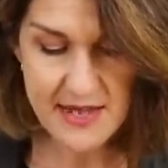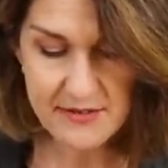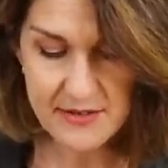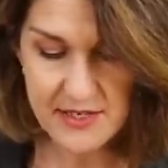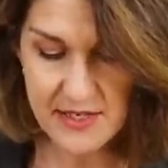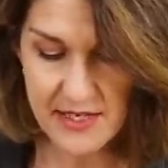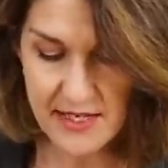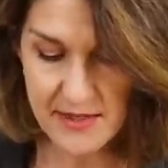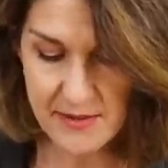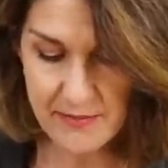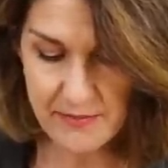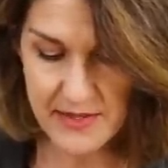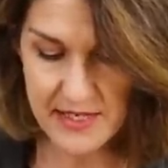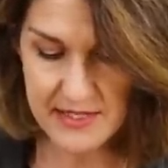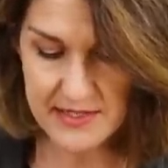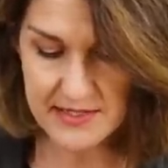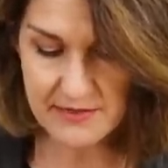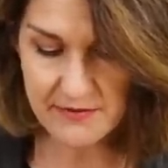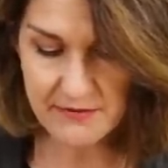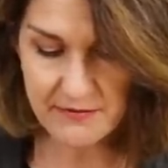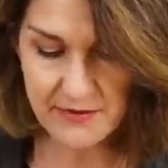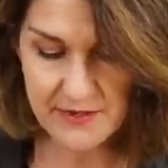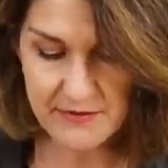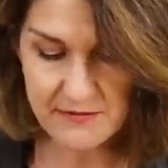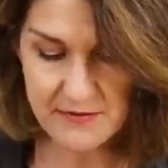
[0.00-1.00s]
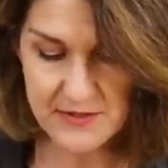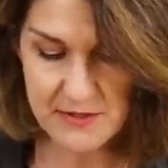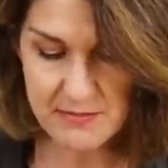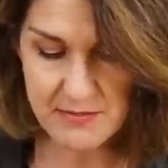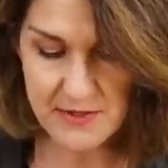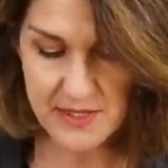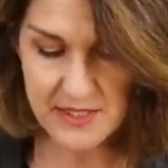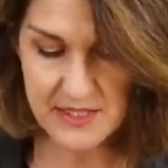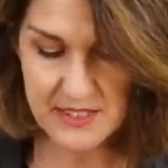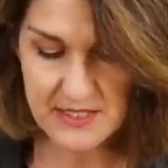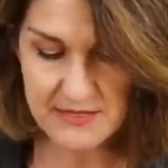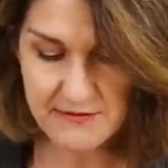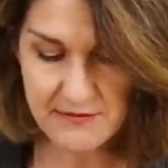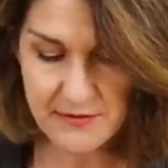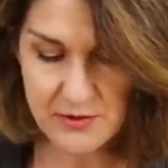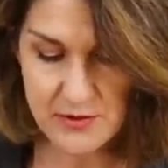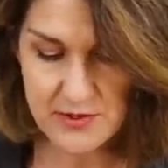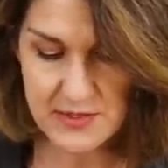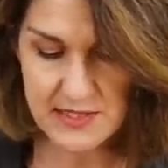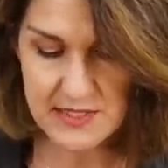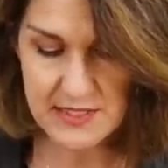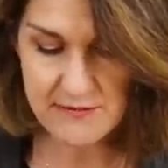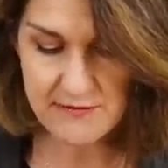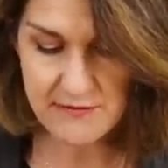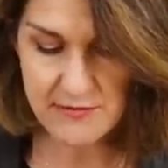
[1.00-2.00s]
That's a 50 bust,
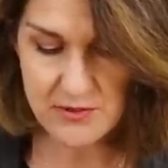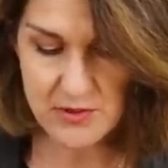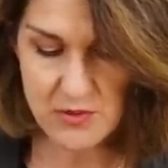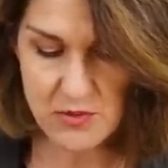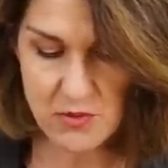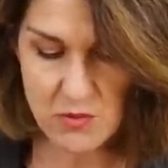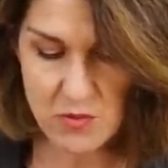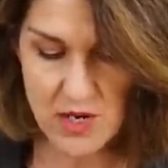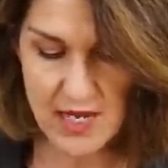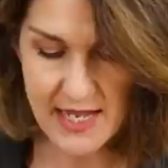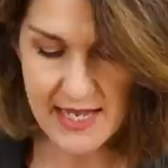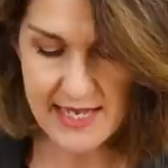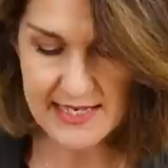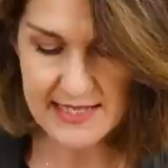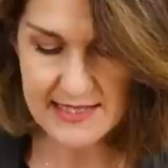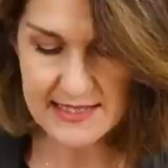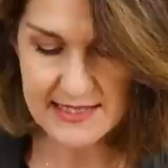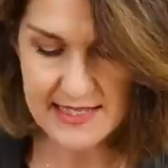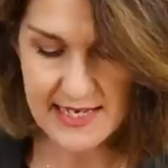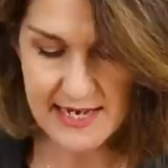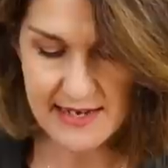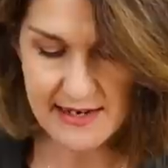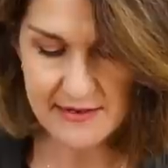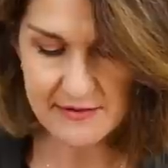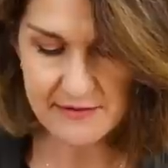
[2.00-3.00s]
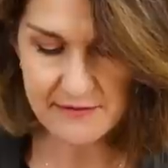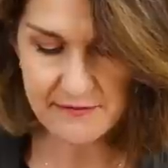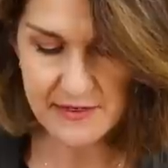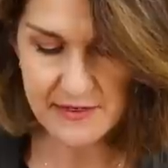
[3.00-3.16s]
44 waist and